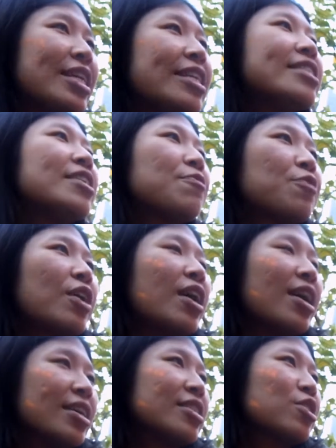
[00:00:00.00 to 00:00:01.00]
easy for
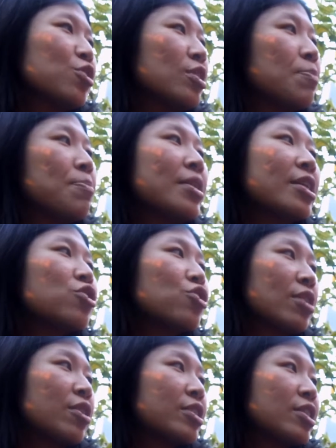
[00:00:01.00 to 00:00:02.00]
us to diminish
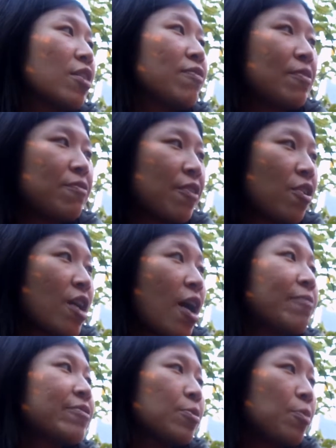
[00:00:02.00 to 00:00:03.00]
in ourselves and feel
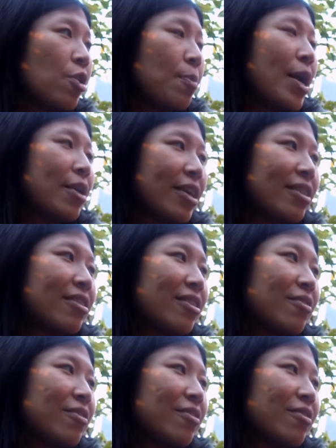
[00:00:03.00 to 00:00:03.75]
comfortable about it.